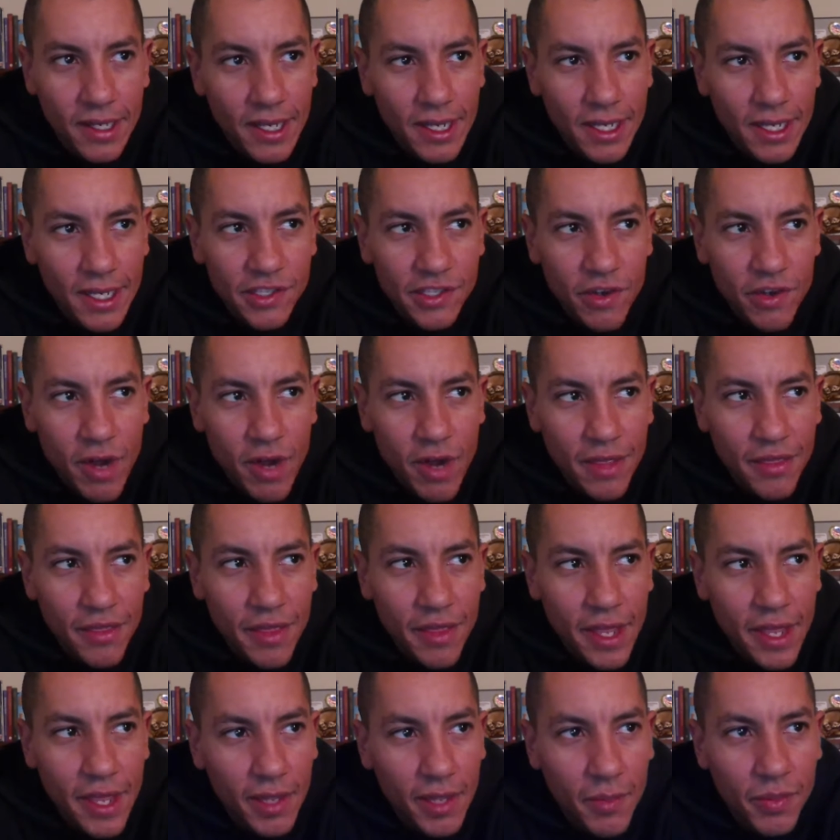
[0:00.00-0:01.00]
Is there
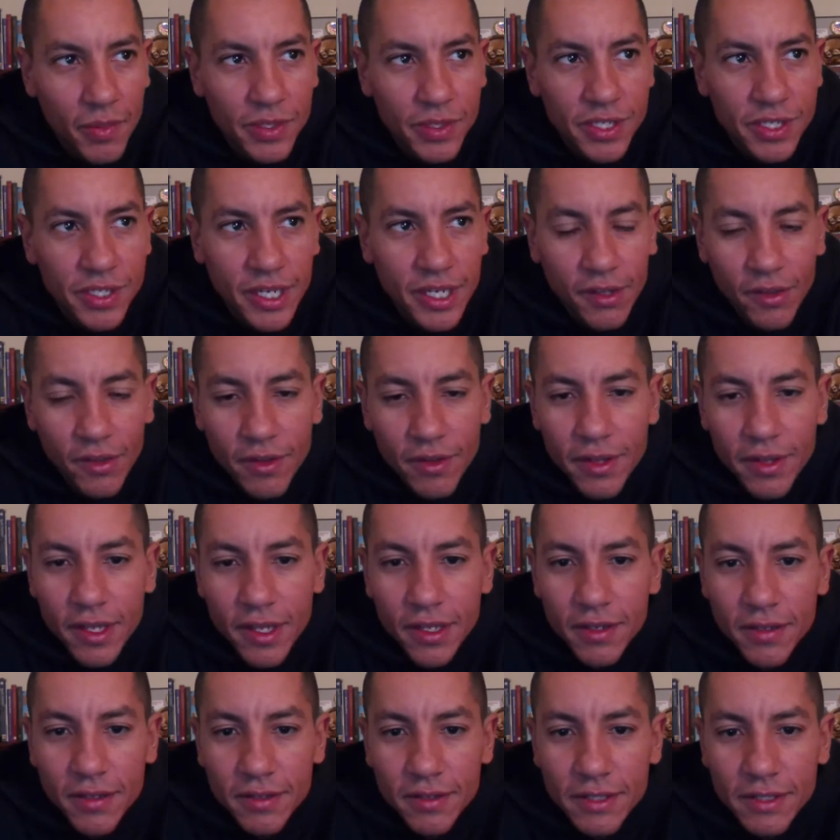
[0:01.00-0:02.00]
anything in particular
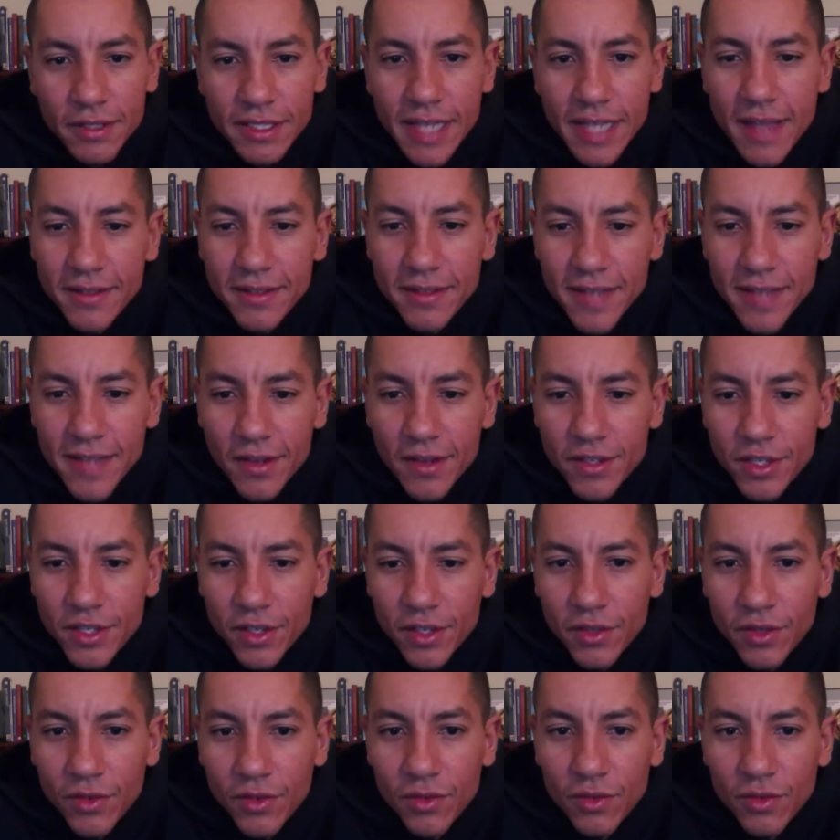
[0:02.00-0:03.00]
that stands out to
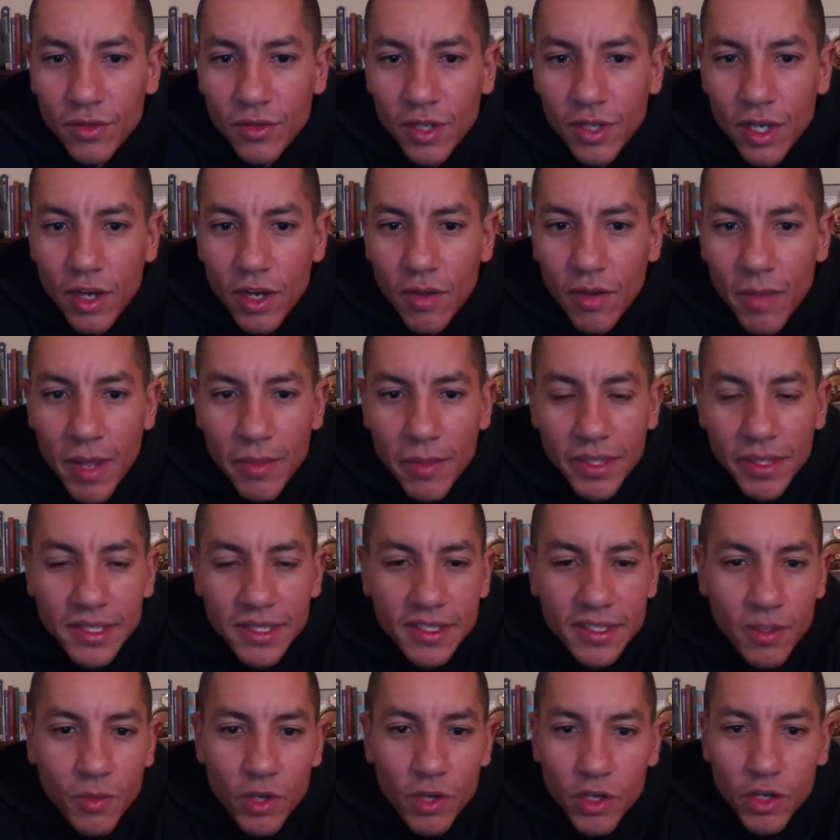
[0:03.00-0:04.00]
you? Maybe
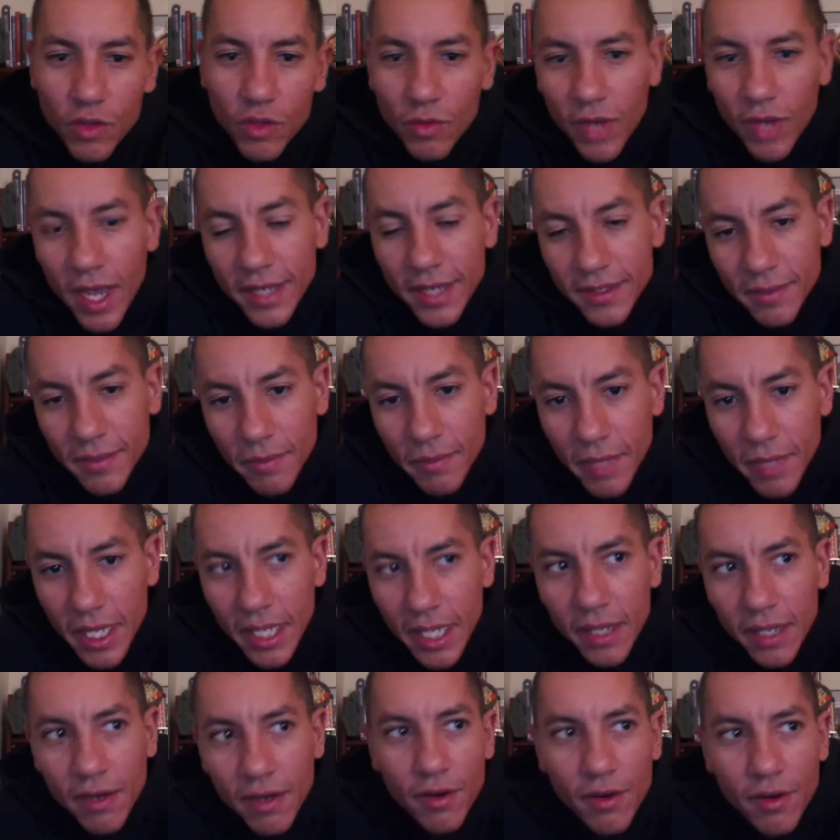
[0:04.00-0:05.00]
someone you got to
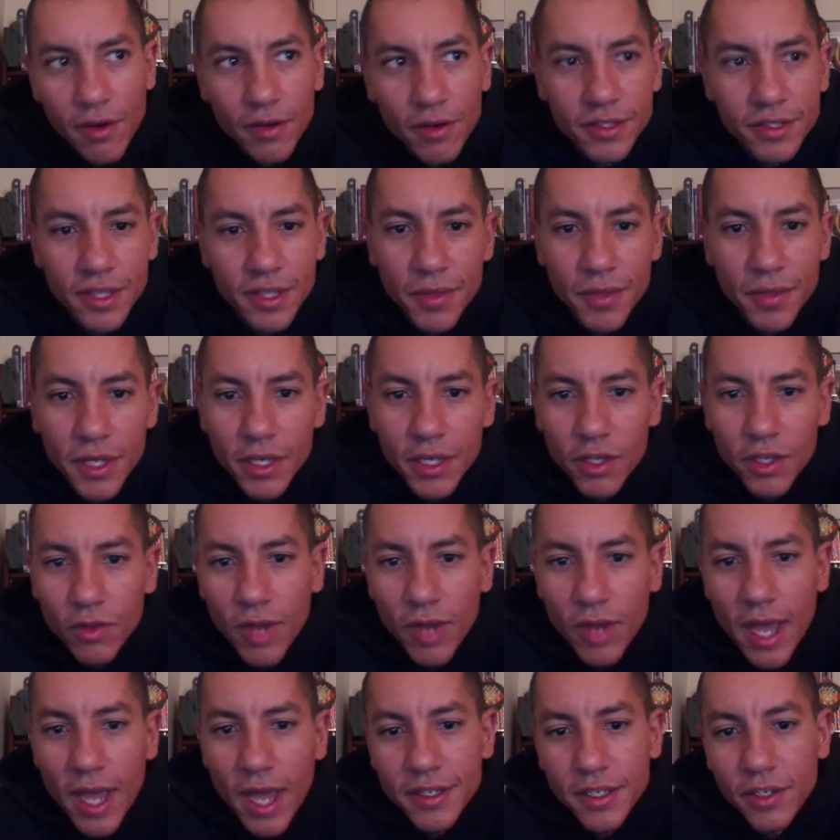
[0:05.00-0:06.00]
meet or something you
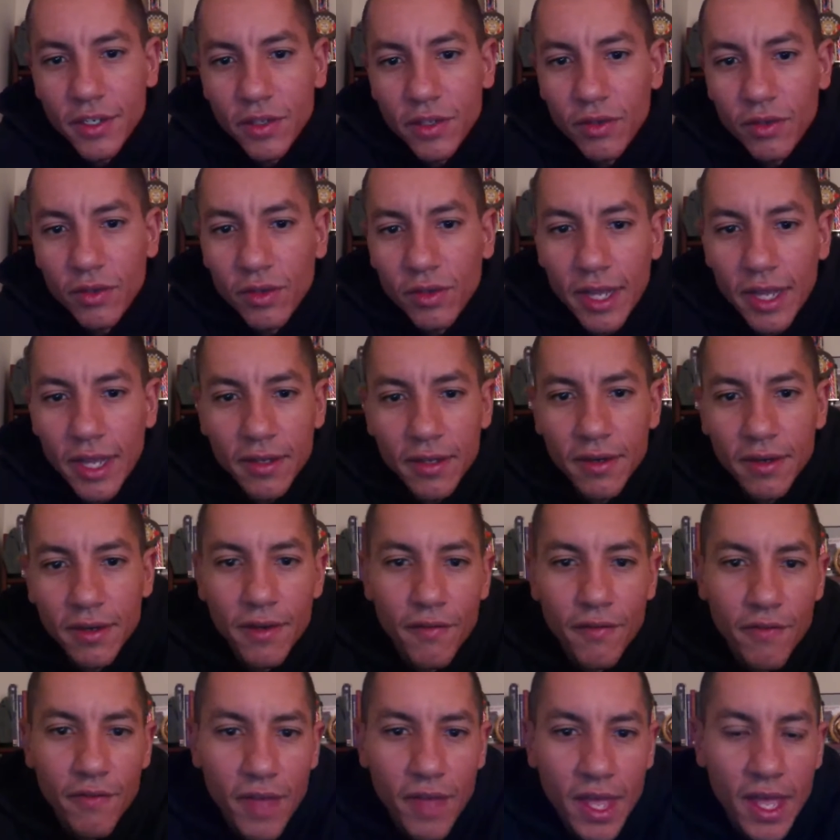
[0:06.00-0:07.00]
got to do, like an
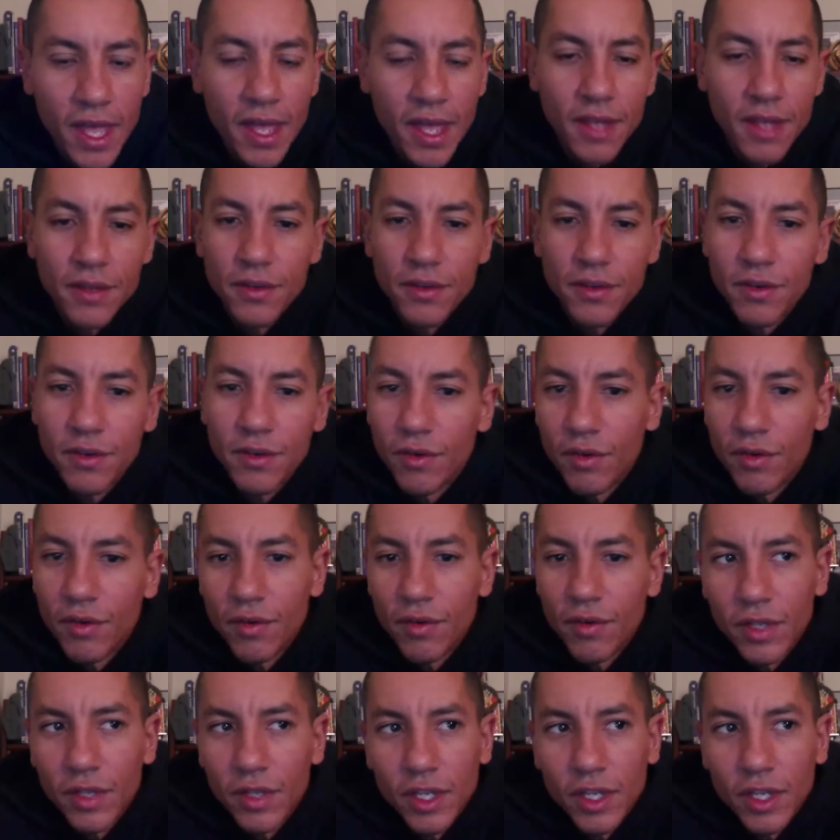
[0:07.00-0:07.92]
event or,